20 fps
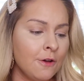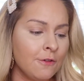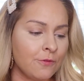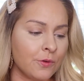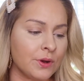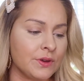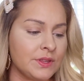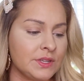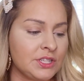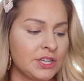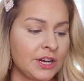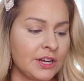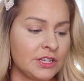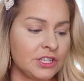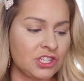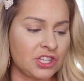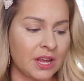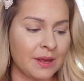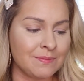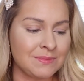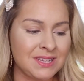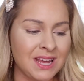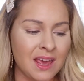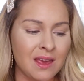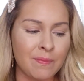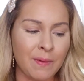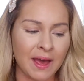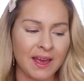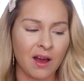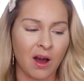for the Tarte Shape
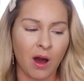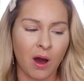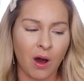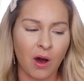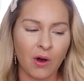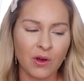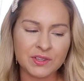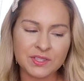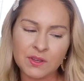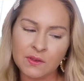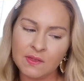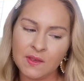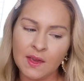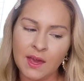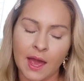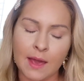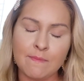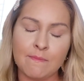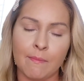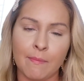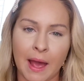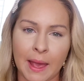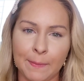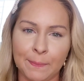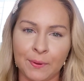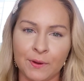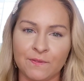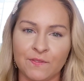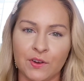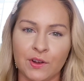Tape. I also think I
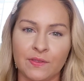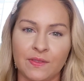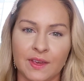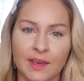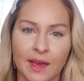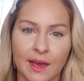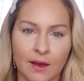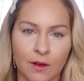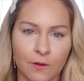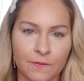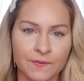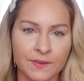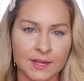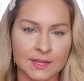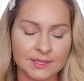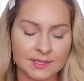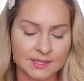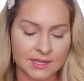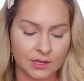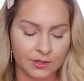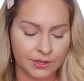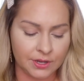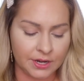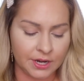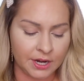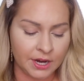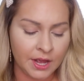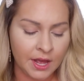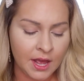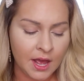might prefer the e.l.f.
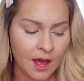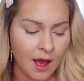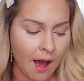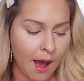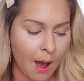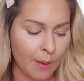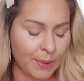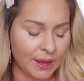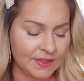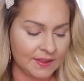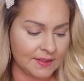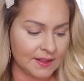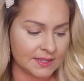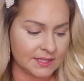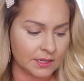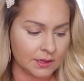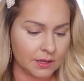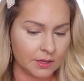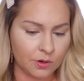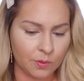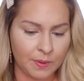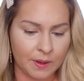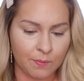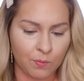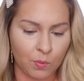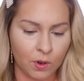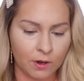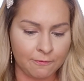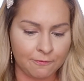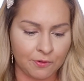concealer. I think that's a little bit
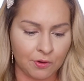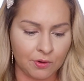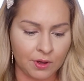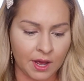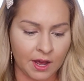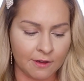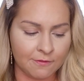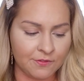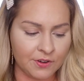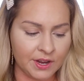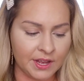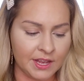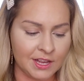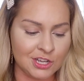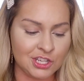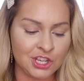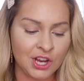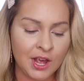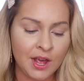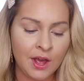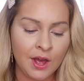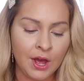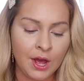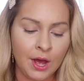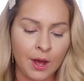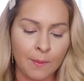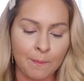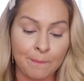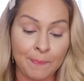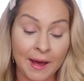more full coverage,
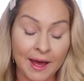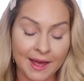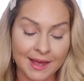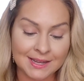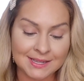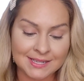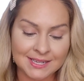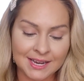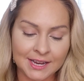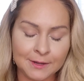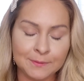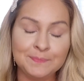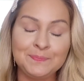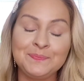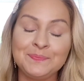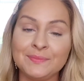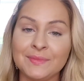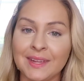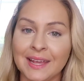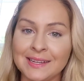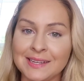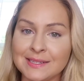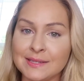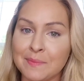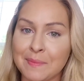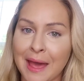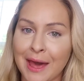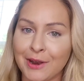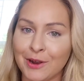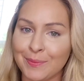but it
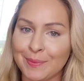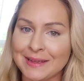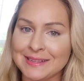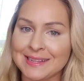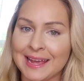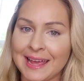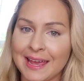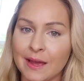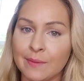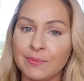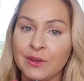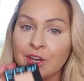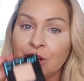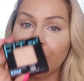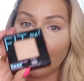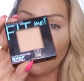doesn't matter because I am going to